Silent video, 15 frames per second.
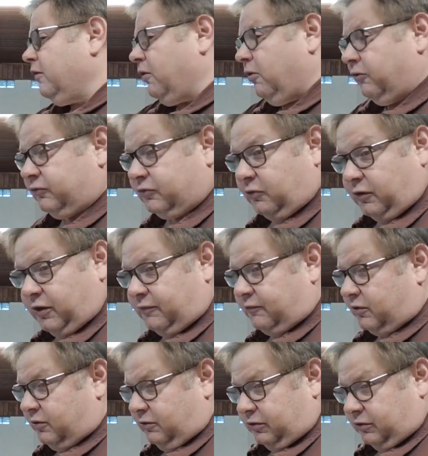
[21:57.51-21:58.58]
The whole story of
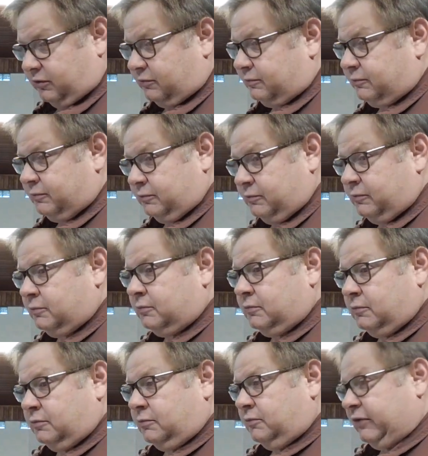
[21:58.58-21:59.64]
Ruth,
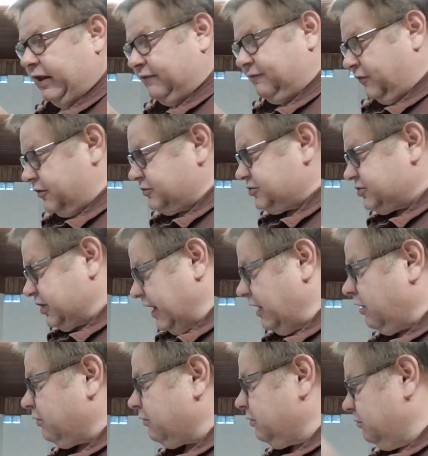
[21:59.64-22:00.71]
that first
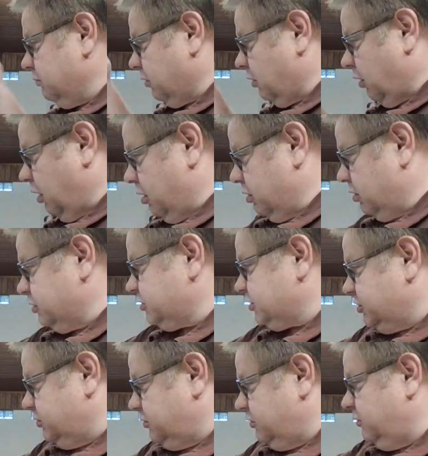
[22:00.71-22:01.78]
child
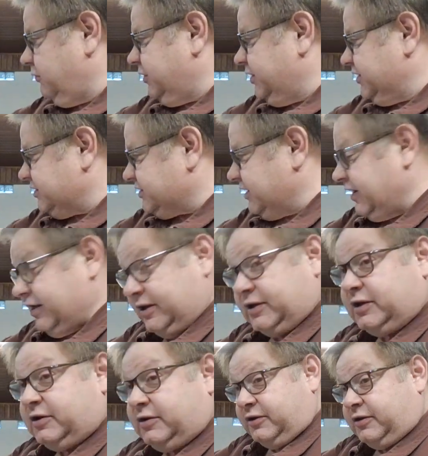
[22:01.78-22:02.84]
belongs to the
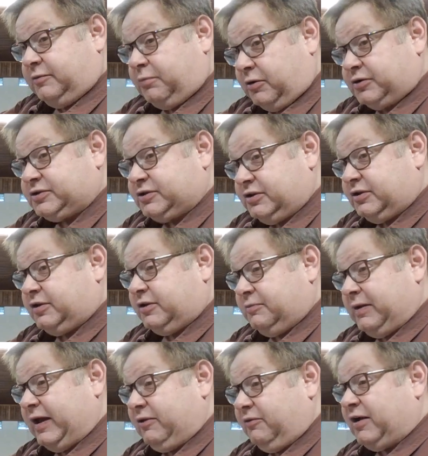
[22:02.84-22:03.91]
decedent, to the person, to
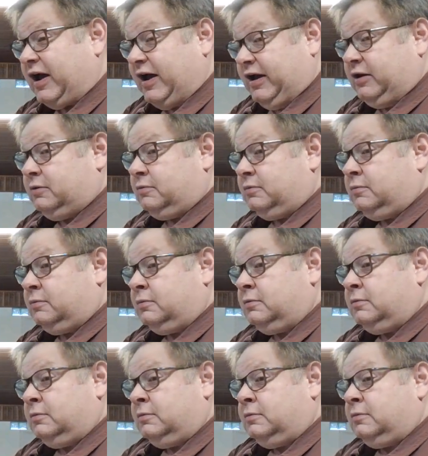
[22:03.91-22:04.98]
the man who died,
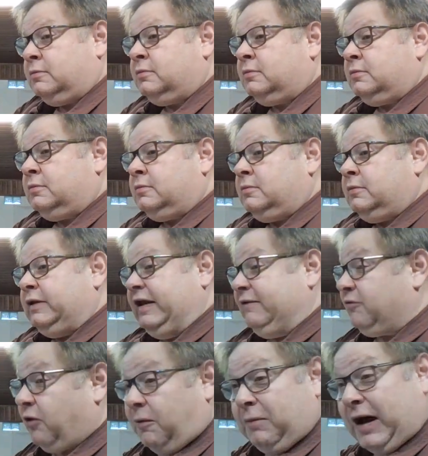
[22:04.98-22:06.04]

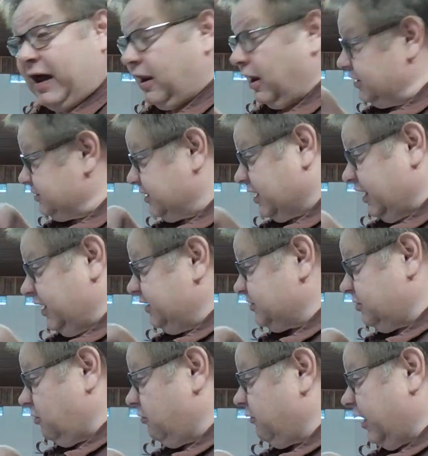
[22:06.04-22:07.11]
even though biologically
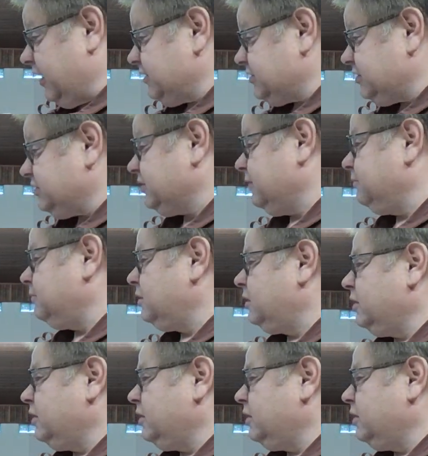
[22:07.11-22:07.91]
there's no relationship.